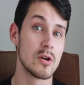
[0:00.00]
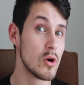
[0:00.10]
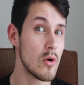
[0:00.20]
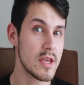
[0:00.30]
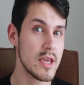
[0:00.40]

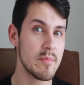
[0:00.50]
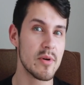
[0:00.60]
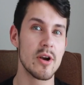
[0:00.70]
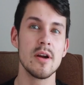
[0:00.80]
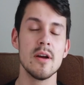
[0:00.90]

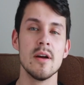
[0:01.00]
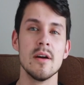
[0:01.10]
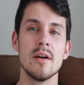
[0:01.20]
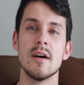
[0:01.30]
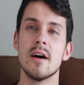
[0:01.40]
Goalkeeper,
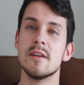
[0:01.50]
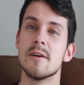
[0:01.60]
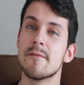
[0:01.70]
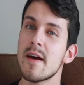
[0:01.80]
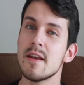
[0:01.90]
a
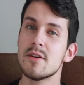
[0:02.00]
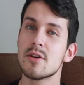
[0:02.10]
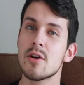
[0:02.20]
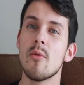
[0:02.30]
defender